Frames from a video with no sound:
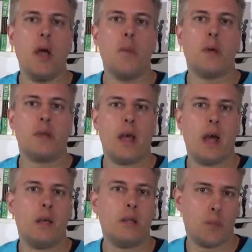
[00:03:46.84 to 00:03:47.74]
but they
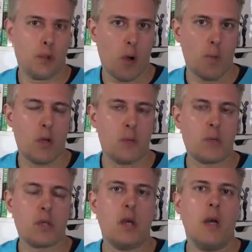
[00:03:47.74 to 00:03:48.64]
had their
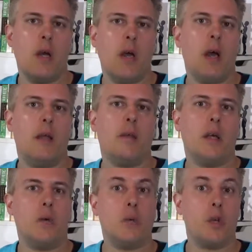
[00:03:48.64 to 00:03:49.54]
problems and
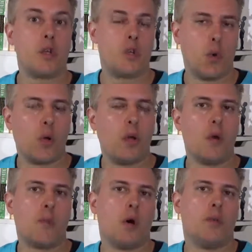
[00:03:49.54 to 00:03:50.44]
they were talking
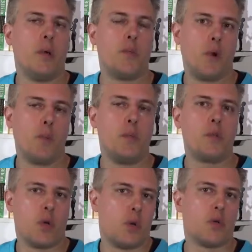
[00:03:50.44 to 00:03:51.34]
about their
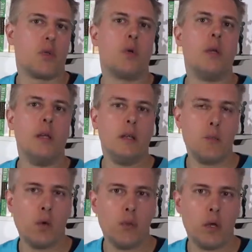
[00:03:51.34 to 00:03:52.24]
problems also in the
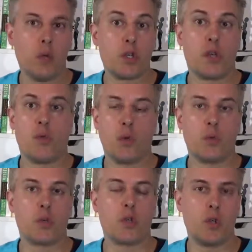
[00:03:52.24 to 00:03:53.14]
movie, which I thought
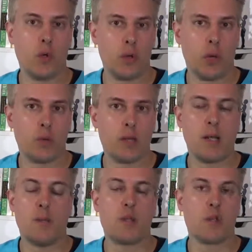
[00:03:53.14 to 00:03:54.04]
was good. I was a
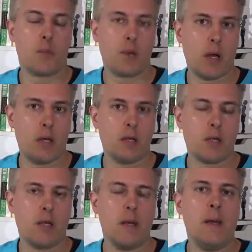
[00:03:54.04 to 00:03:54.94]
little bit
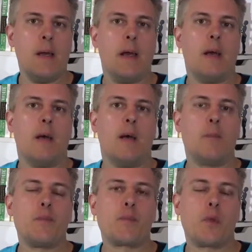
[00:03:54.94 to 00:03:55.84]
surprised.
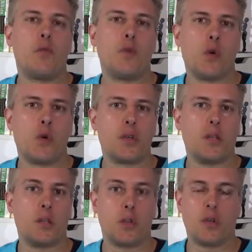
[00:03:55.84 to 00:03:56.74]
Uh, of course,
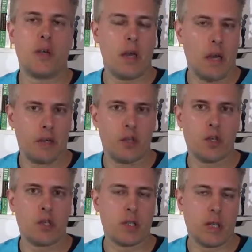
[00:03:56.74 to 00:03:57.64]
it's not a character
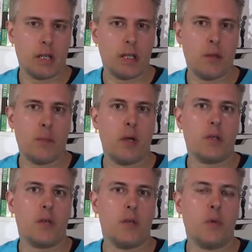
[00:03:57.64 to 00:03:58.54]
study,
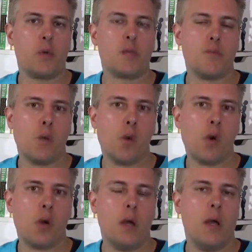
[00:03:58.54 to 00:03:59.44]
but there was
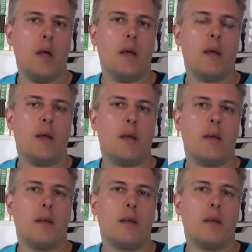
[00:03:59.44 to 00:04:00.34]
more uh,
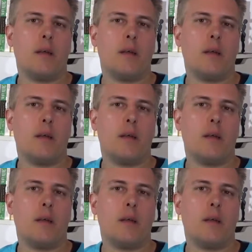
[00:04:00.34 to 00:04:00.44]
uh,